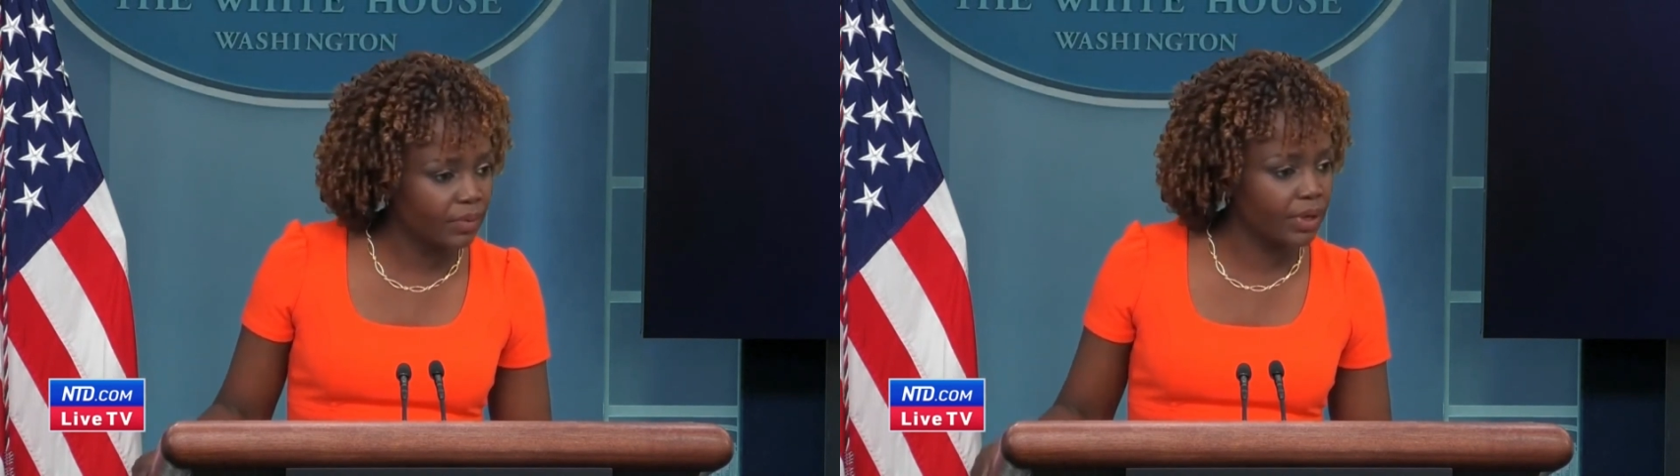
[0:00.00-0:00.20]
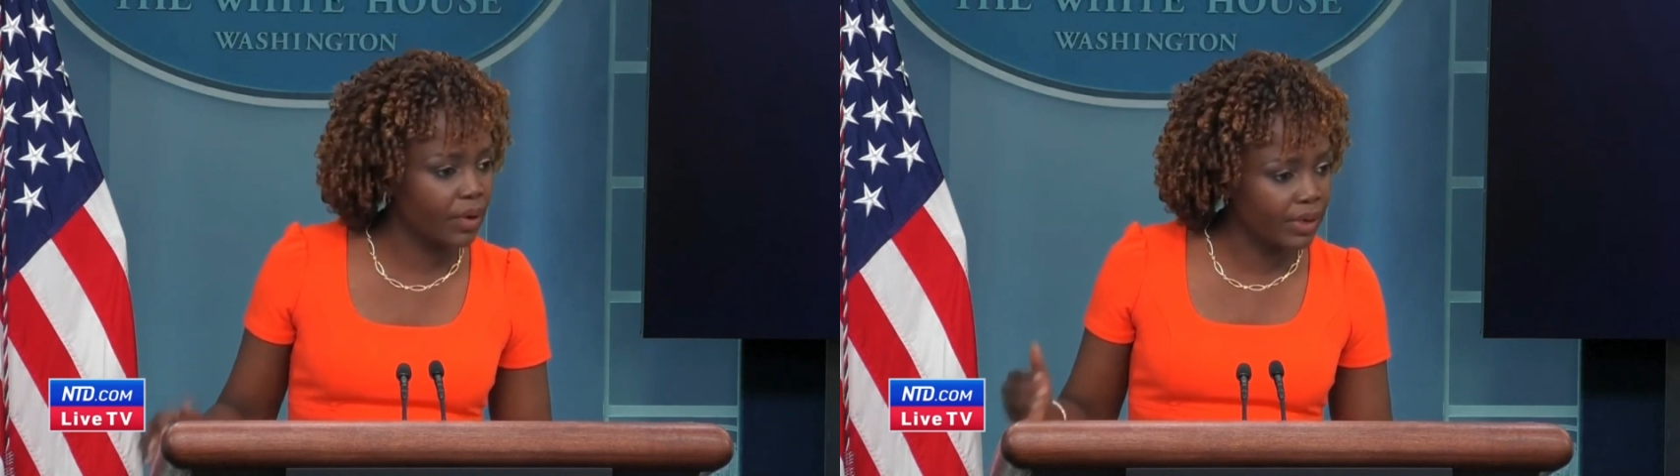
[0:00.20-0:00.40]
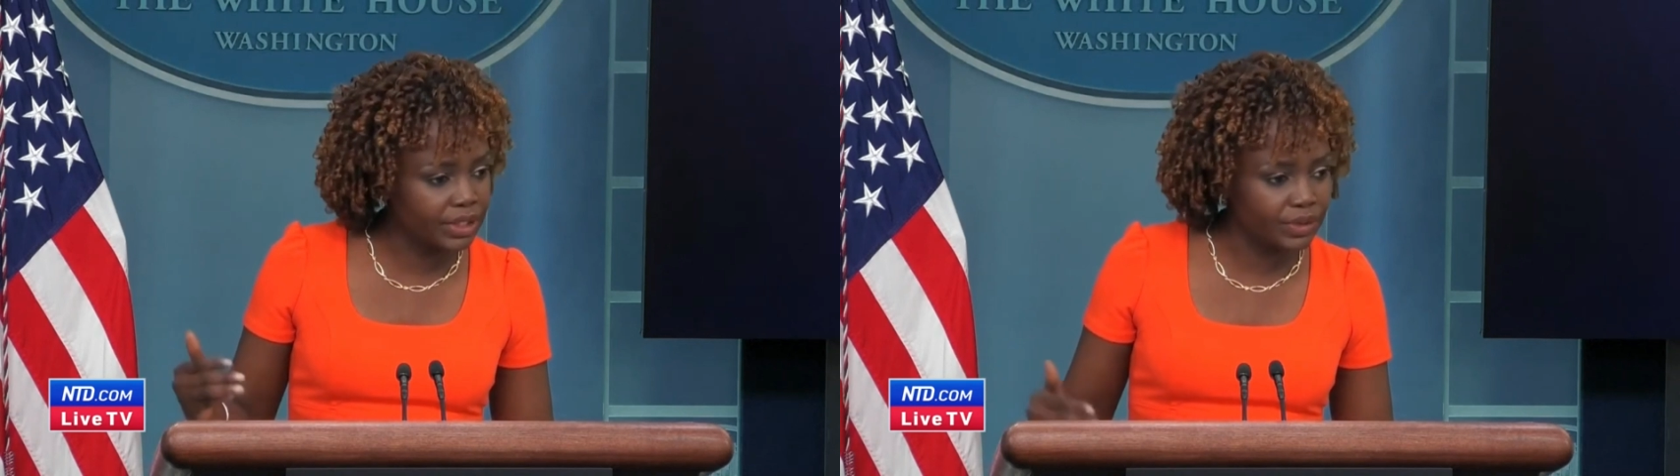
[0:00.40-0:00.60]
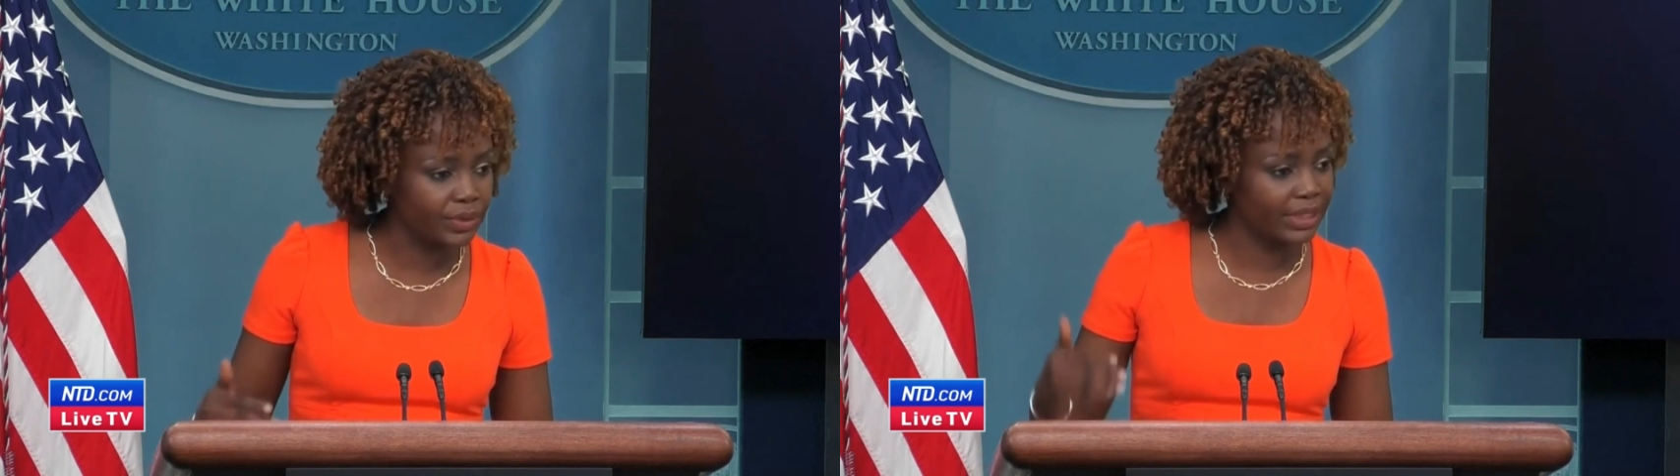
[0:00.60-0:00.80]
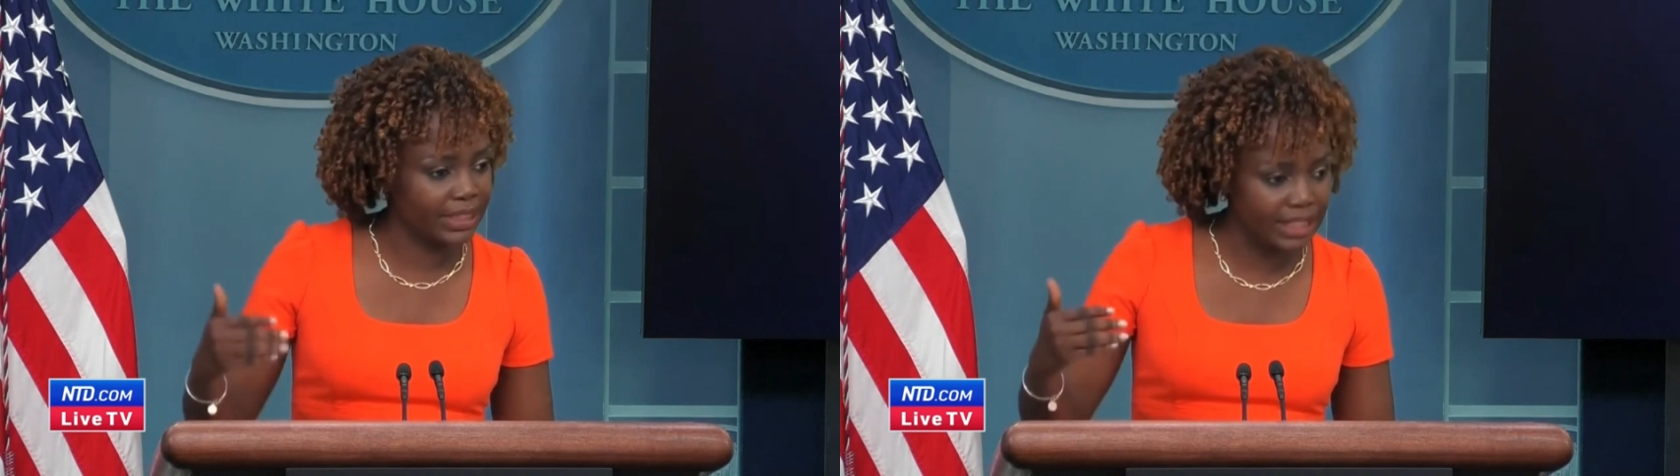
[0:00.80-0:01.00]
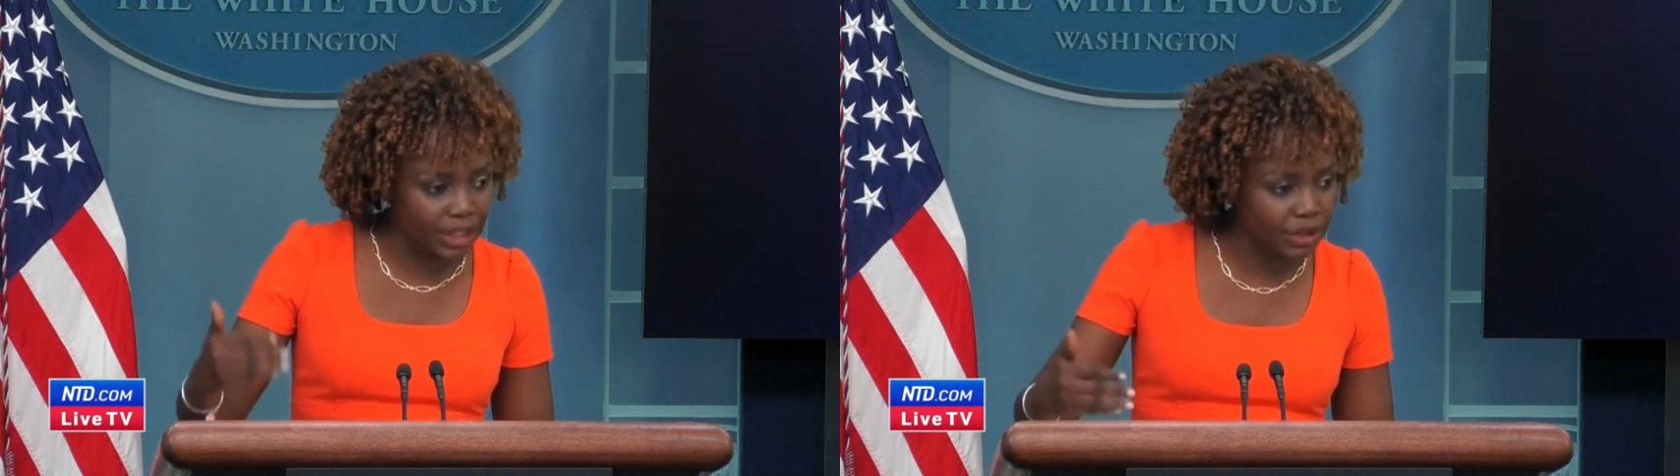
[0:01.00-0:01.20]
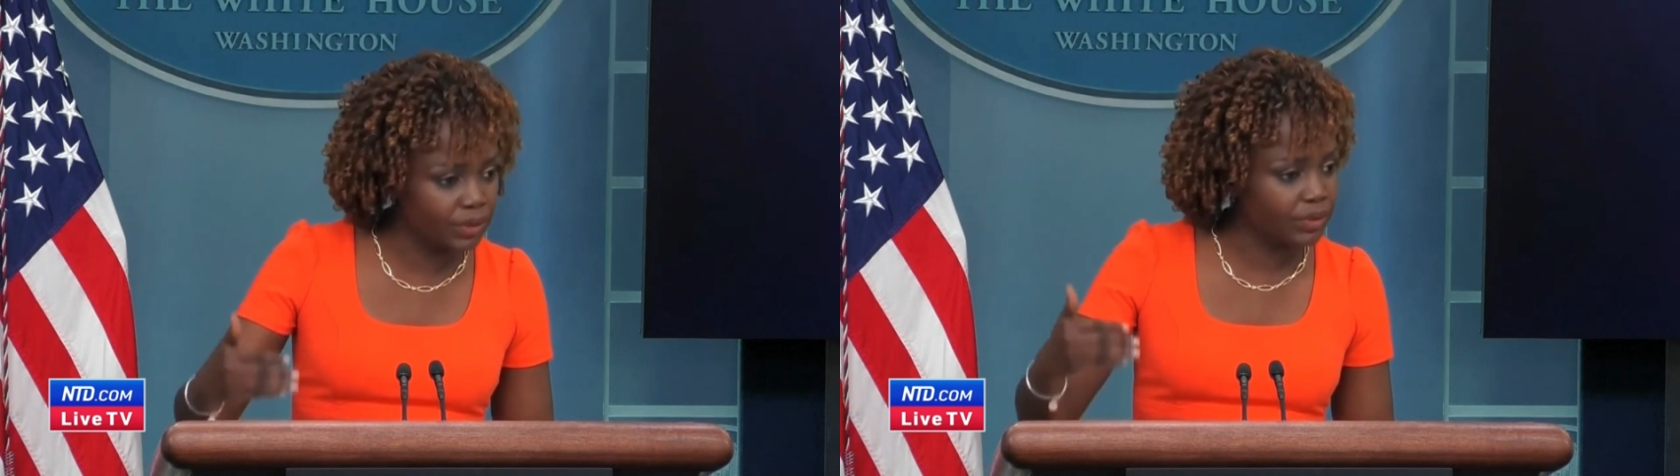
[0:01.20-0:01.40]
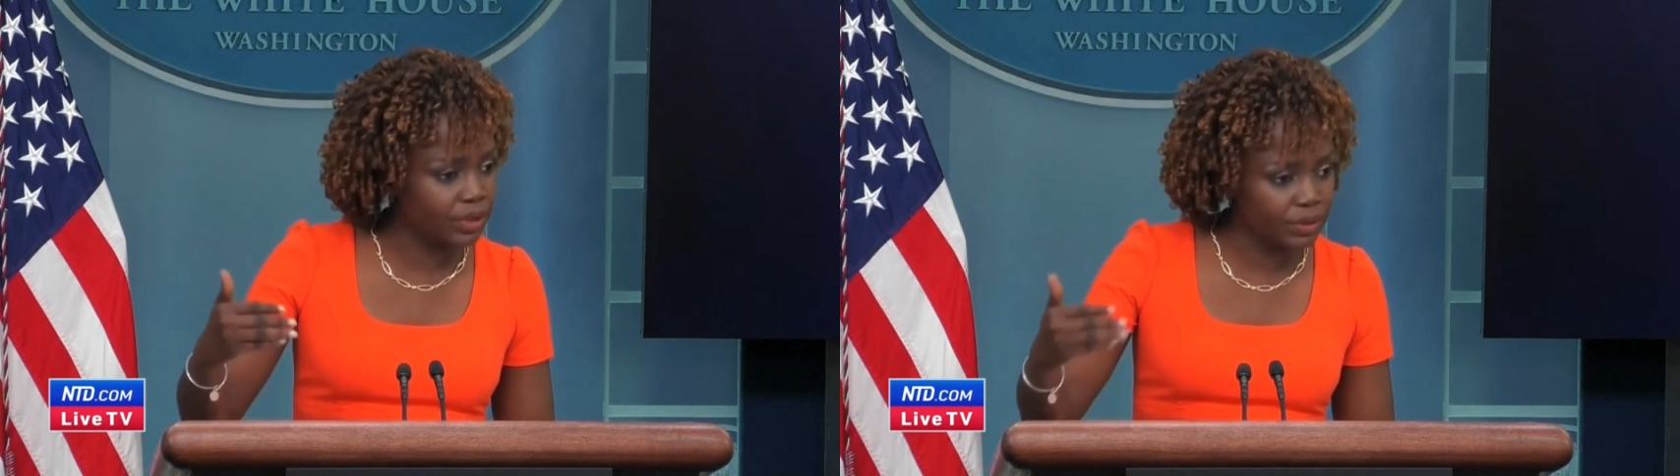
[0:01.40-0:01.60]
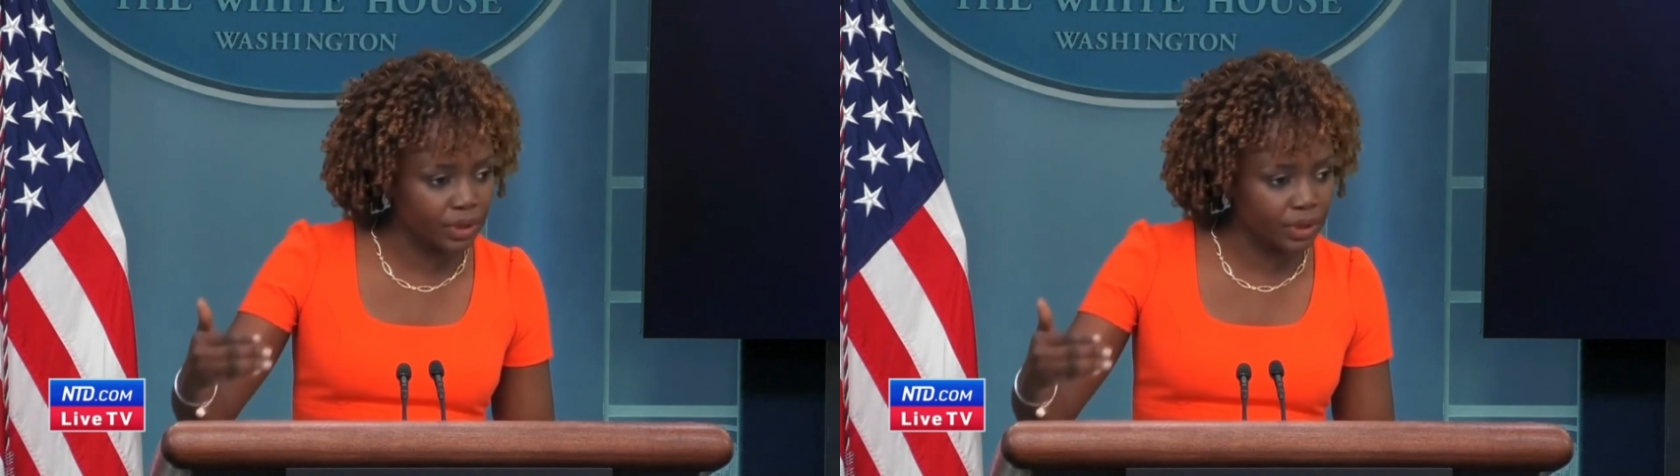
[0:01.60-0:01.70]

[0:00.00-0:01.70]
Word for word: We're going to continue to